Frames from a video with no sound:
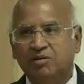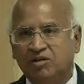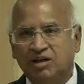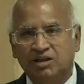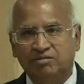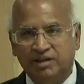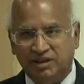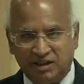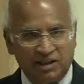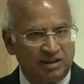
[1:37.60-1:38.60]
only
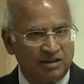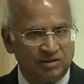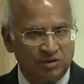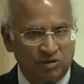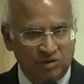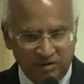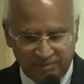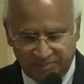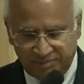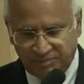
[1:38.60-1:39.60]
29 years old,
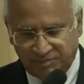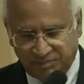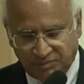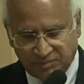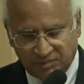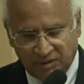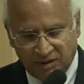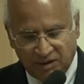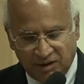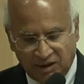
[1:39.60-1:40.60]

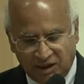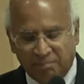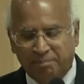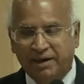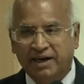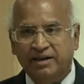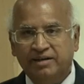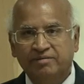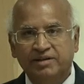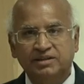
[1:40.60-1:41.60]

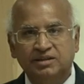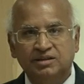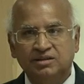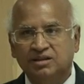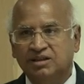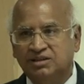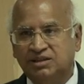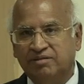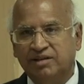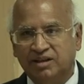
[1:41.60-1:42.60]
compared with
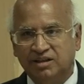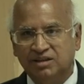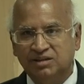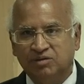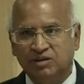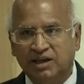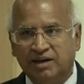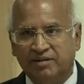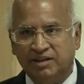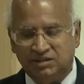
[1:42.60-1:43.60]
37 years for the
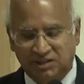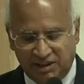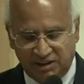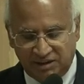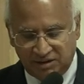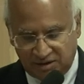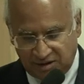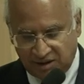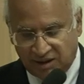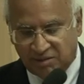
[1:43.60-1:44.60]
average Chinese
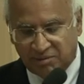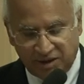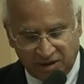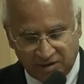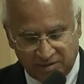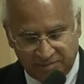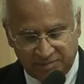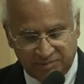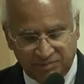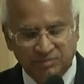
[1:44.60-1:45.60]
and American.
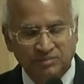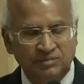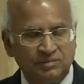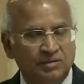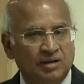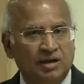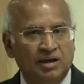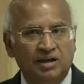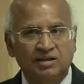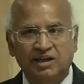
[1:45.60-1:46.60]

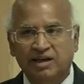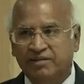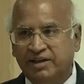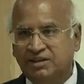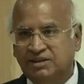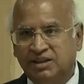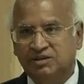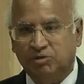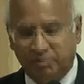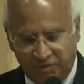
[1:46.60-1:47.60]
And the average age
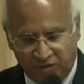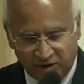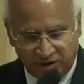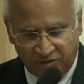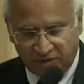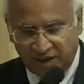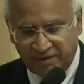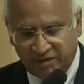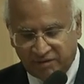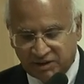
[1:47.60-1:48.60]
would be 45
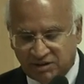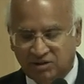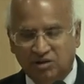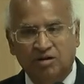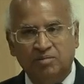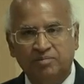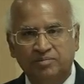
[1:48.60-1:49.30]
in West Europe